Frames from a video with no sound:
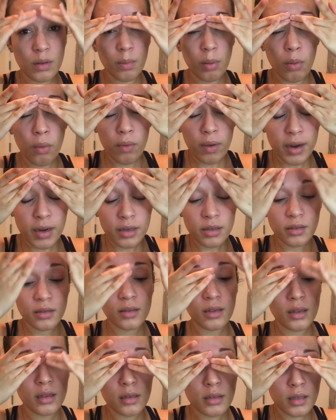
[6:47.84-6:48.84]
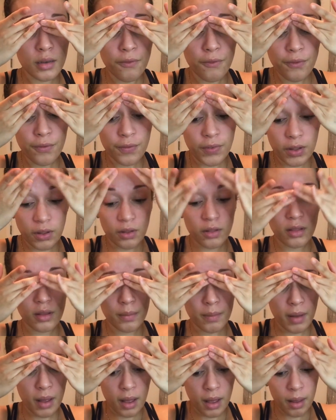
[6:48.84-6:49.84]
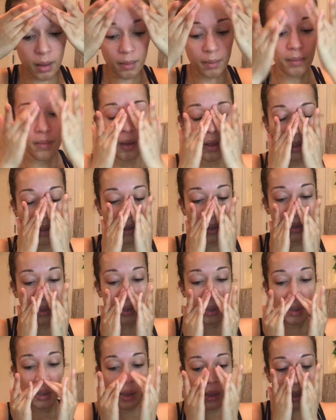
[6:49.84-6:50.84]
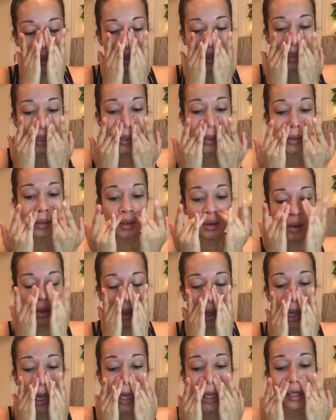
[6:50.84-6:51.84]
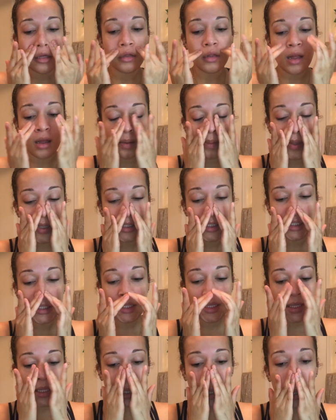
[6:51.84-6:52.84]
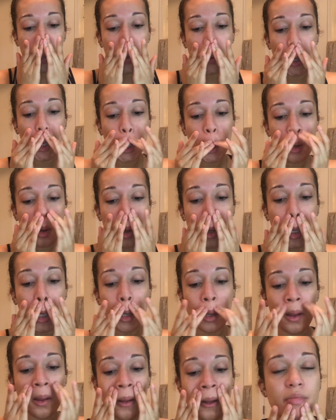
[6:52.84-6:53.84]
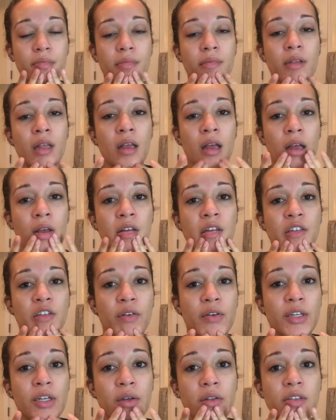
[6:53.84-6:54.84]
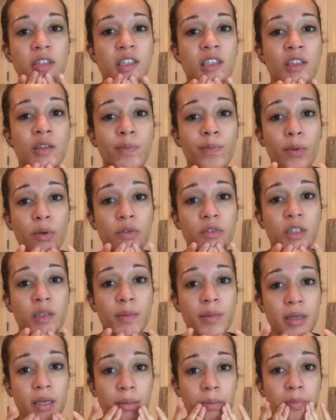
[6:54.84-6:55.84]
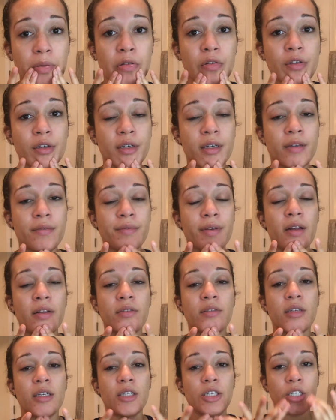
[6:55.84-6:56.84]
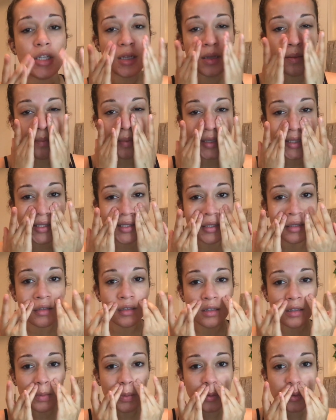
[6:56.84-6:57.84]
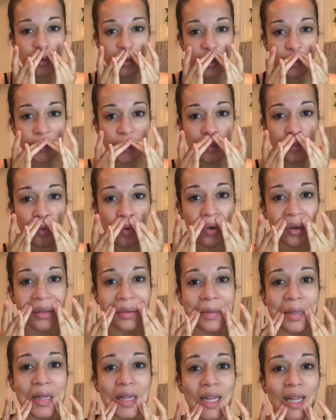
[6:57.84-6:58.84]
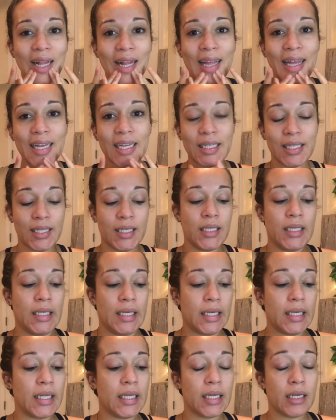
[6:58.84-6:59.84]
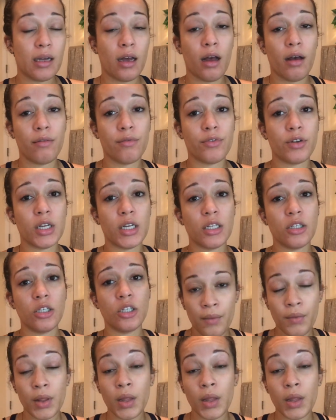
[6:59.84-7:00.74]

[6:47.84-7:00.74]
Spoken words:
the pores to fill them up and all along my T-zone. So I know this is supposed to be a blurring foundation, but since it's supposed to be more light in coverage, I